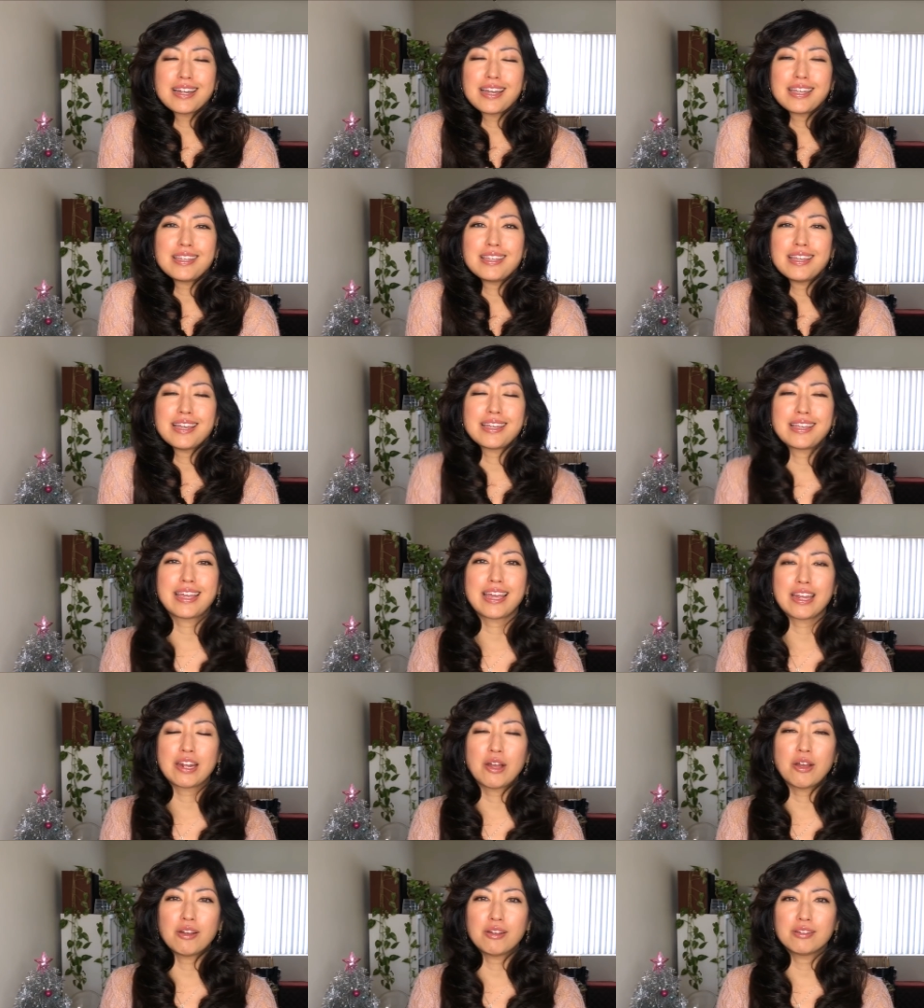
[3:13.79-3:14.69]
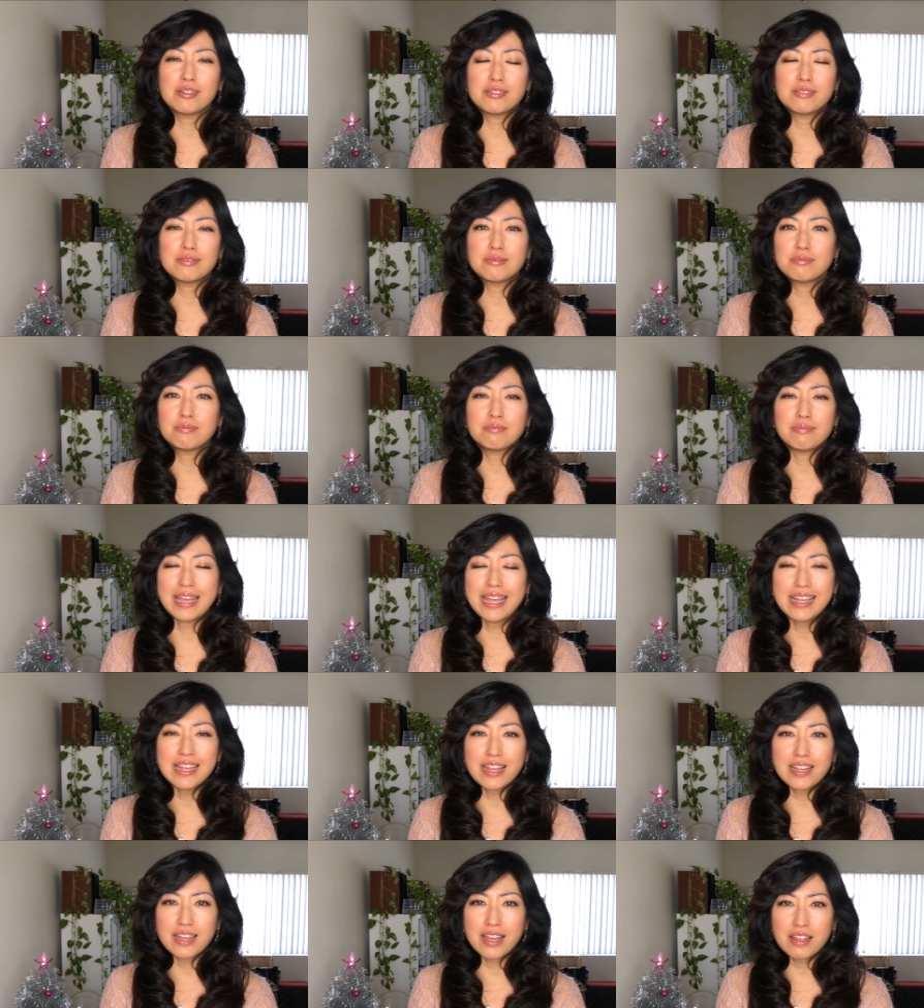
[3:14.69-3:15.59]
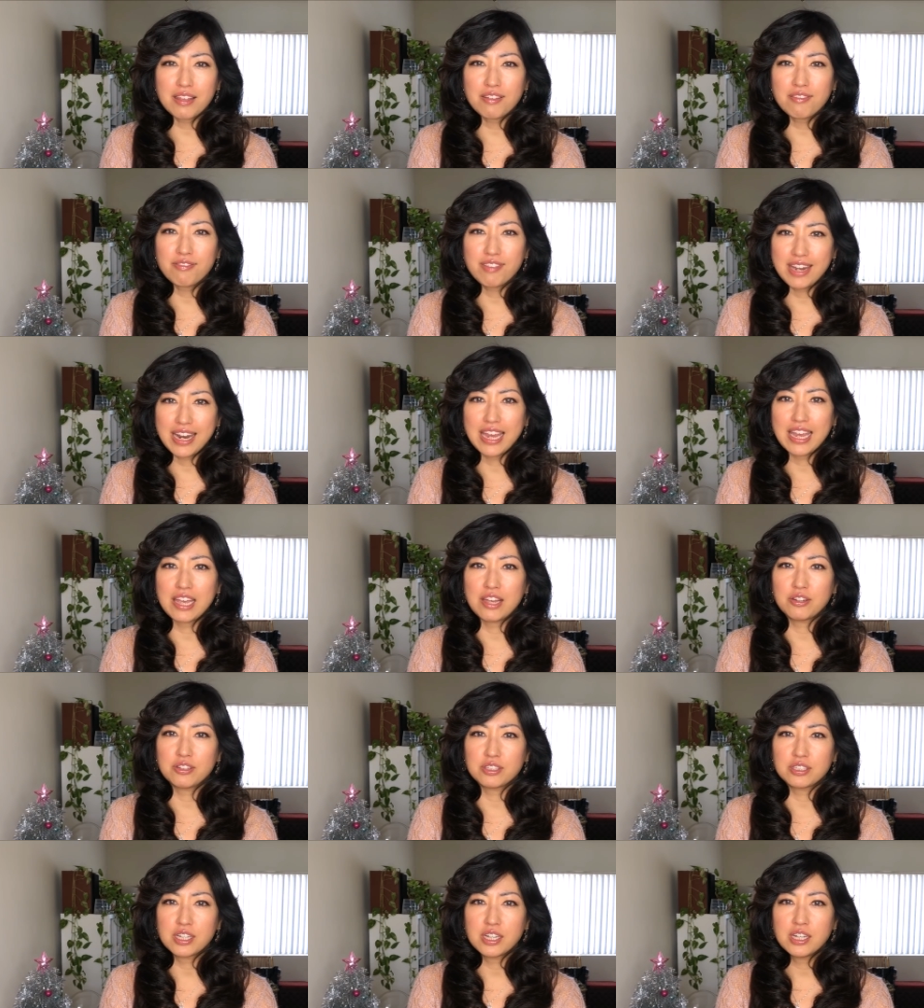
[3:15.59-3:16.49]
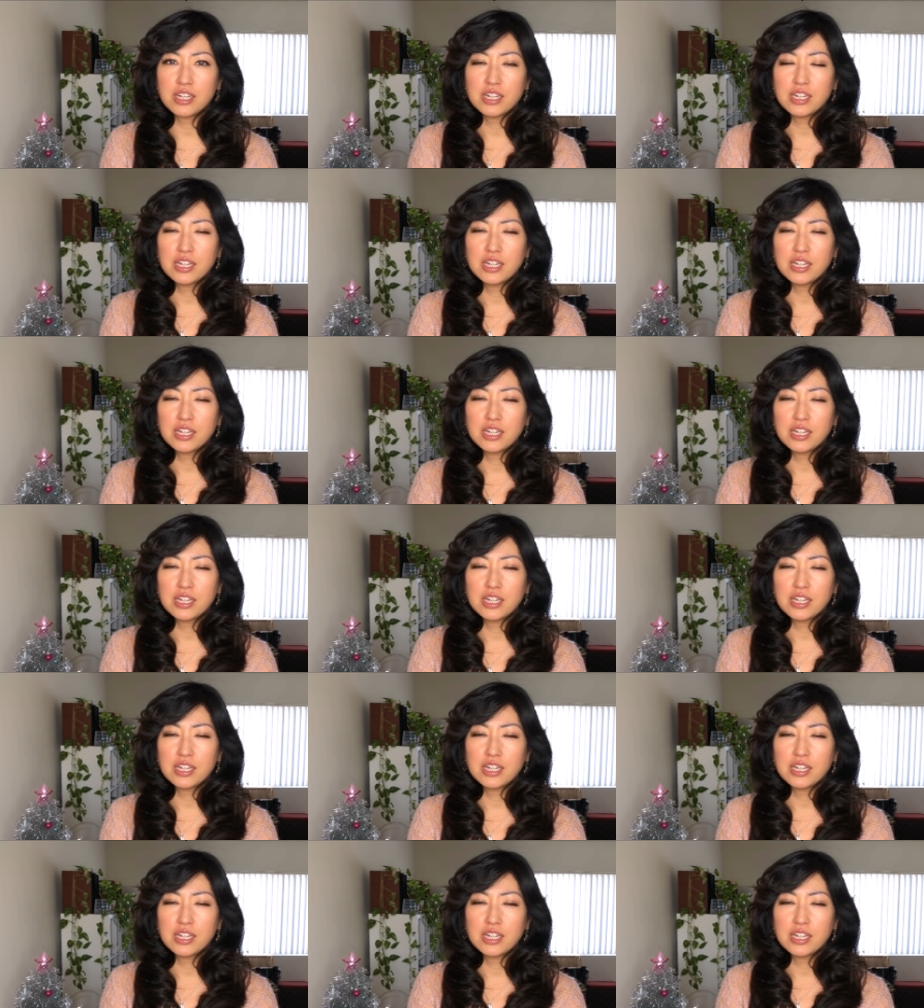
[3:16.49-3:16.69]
I cannot make any other videos.